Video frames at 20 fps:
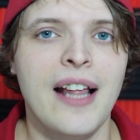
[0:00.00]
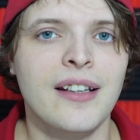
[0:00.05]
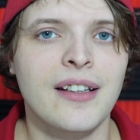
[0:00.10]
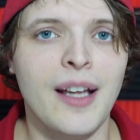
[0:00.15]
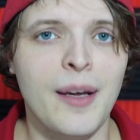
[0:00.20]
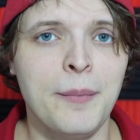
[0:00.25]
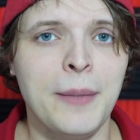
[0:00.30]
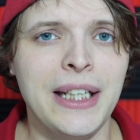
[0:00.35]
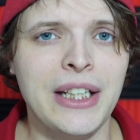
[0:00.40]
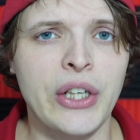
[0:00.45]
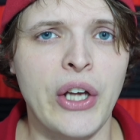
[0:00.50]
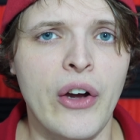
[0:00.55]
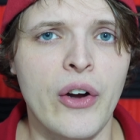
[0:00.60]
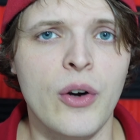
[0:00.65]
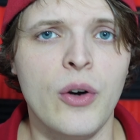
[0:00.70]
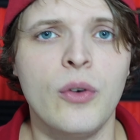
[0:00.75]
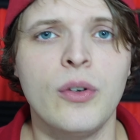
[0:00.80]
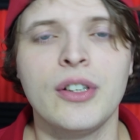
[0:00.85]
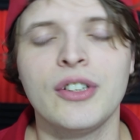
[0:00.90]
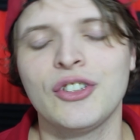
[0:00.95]
Let me
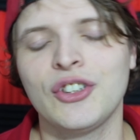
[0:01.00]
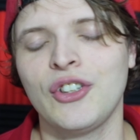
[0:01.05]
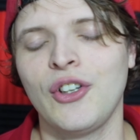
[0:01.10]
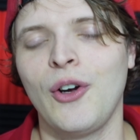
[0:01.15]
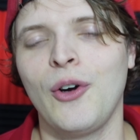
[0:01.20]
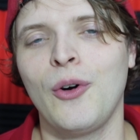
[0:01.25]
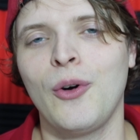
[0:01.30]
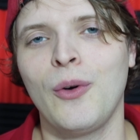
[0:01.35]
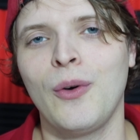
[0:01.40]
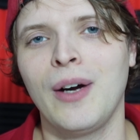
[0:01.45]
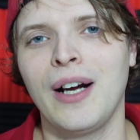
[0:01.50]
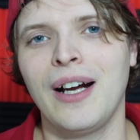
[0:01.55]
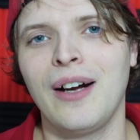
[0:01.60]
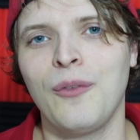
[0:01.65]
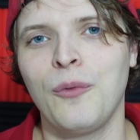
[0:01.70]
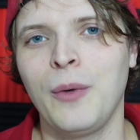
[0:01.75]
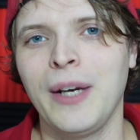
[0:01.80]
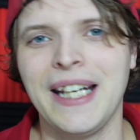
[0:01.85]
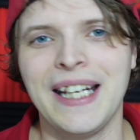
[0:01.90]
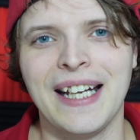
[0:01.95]
know so
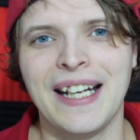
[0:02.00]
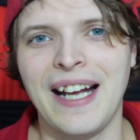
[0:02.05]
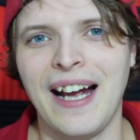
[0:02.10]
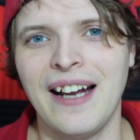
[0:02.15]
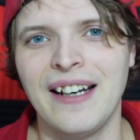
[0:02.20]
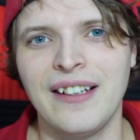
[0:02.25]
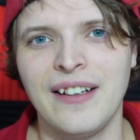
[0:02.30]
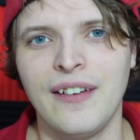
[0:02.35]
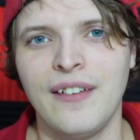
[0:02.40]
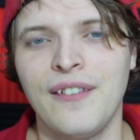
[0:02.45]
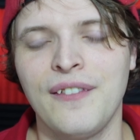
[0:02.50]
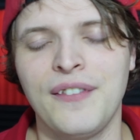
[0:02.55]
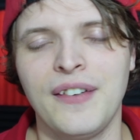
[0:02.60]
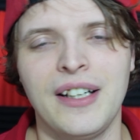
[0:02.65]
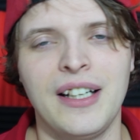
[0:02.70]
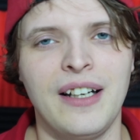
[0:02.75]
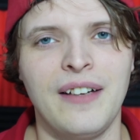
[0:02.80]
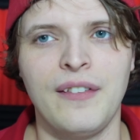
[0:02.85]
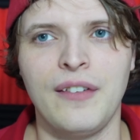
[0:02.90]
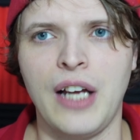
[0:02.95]
we can kind of
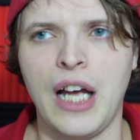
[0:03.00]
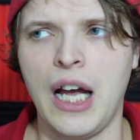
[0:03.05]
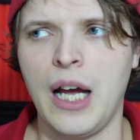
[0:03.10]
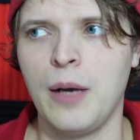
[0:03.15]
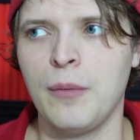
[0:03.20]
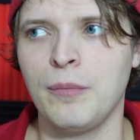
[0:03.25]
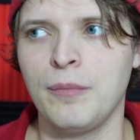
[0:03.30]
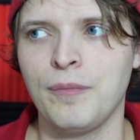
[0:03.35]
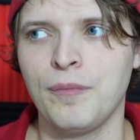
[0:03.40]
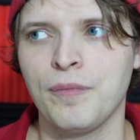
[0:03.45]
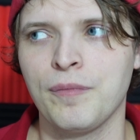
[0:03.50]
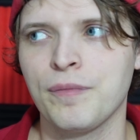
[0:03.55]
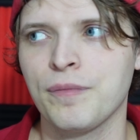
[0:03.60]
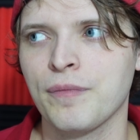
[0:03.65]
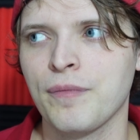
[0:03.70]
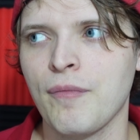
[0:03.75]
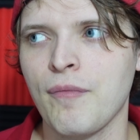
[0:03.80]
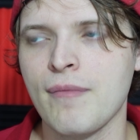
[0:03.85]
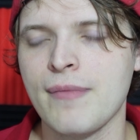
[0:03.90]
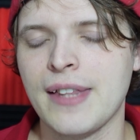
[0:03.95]
um,
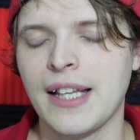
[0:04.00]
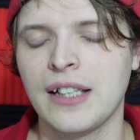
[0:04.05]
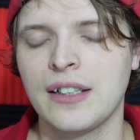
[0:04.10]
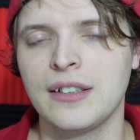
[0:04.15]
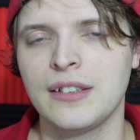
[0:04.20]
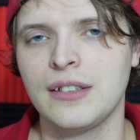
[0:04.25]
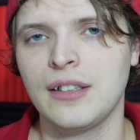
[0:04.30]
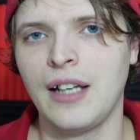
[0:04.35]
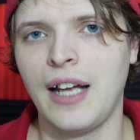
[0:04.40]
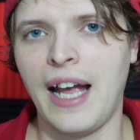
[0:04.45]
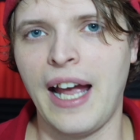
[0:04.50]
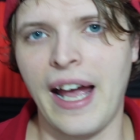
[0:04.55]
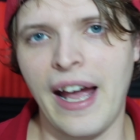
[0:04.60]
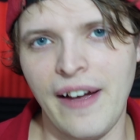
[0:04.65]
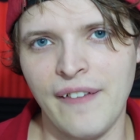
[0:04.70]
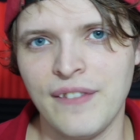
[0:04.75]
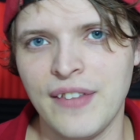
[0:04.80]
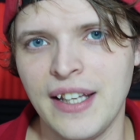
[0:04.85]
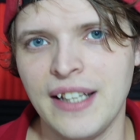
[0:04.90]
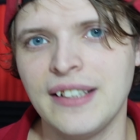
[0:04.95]

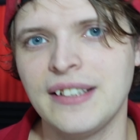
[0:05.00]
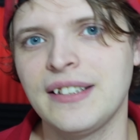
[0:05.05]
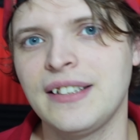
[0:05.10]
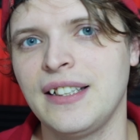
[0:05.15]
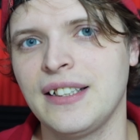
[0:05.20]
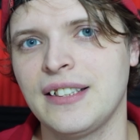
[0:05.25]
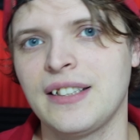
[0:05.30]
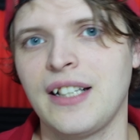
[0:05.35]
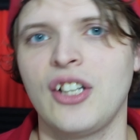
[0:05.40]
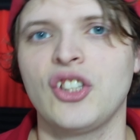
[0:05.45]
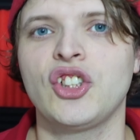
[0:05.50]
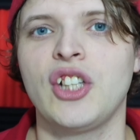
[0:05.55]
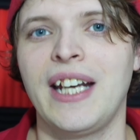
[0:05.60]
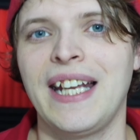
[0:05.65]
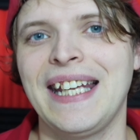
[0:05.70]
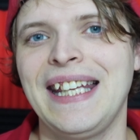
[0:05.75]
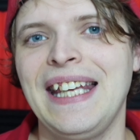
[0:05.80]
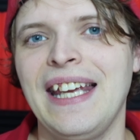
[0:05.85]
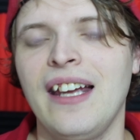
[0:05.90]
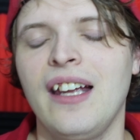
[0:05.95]
have this discussion
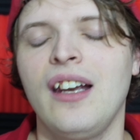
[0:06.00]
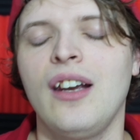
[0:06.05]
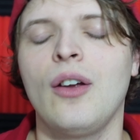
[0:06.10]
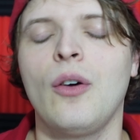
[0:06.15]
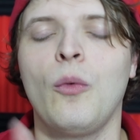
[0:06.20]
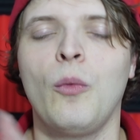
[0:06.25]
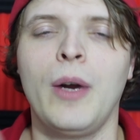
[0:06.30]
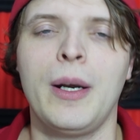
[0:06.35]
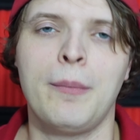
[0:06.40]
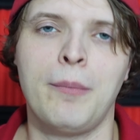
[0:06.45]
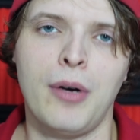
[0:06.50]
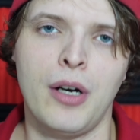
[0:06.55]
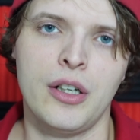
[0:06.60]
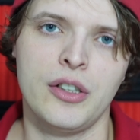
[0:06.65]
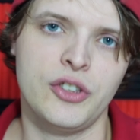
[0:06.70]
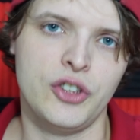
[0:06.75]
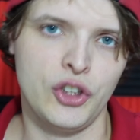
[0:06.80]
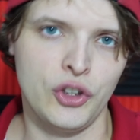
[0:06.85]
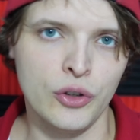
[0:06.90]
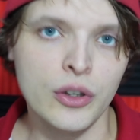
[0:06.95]
again when
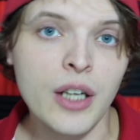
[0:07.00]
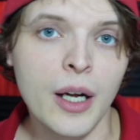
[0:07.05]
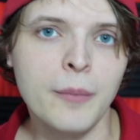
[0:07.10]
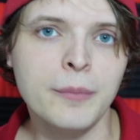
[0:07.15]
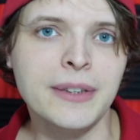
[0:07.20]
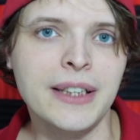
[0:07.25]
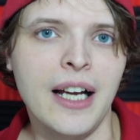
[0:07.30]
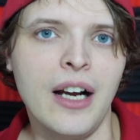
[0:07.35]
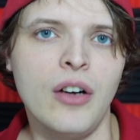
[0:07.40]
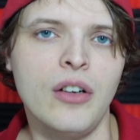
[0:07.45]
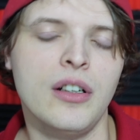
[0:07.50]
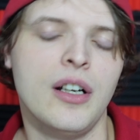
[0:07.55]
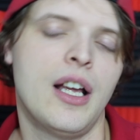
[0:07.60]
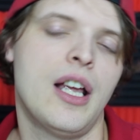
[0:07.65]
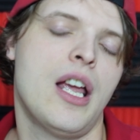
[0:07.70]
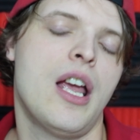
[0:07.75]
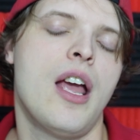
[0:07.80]
part two comes out.